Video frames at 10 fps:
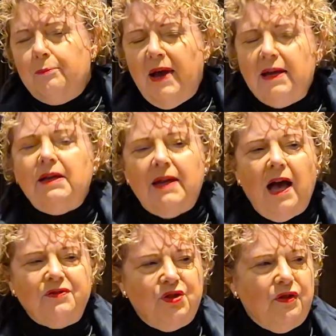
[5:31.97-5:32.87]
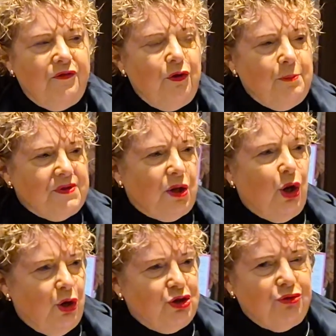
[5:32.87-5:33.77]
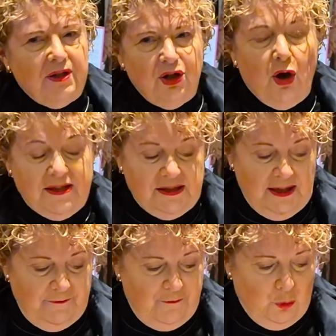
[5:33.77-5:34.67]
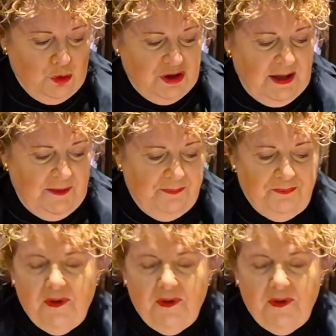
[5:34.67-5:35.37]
mainly after the firm's closure in 1940.